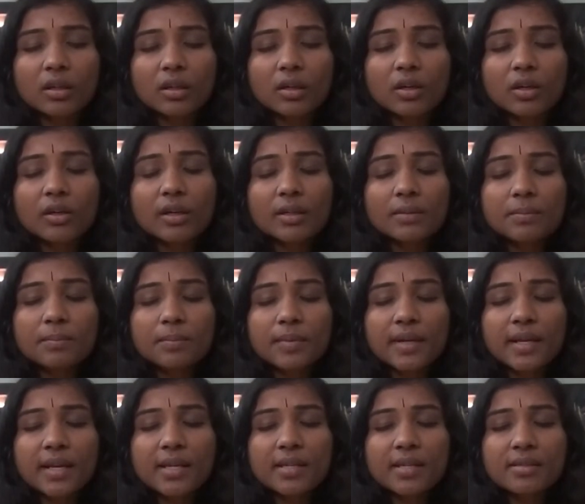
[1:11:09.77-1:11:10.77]
or
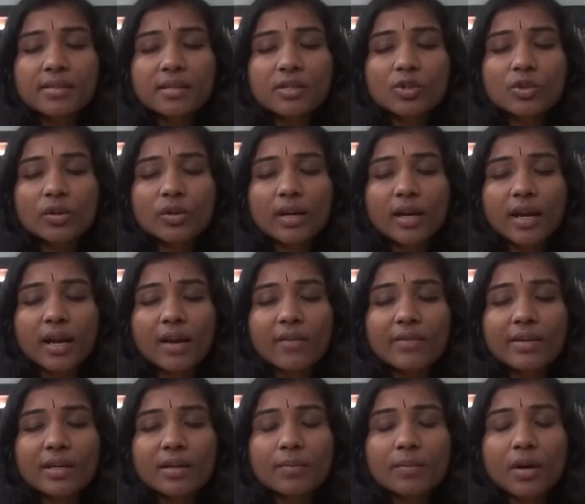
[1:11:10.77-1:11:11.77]
complaints that you're
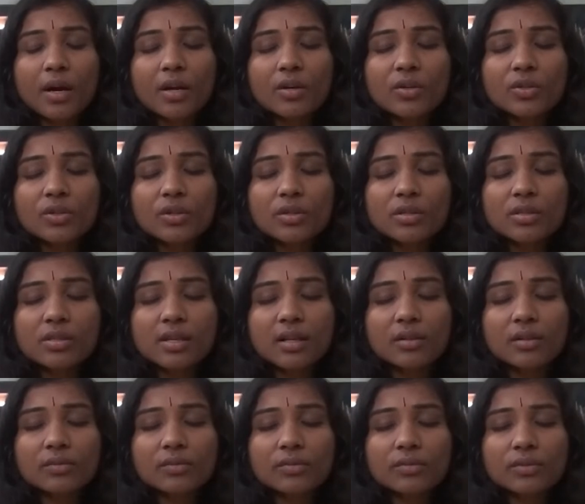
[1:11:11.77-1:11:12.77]
having about
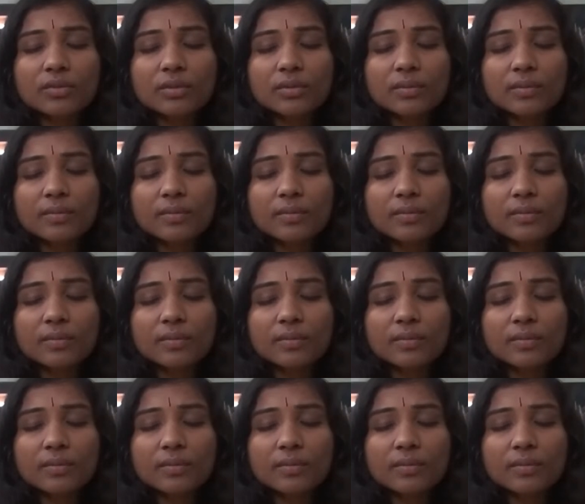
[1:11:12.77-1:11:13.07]
yourself,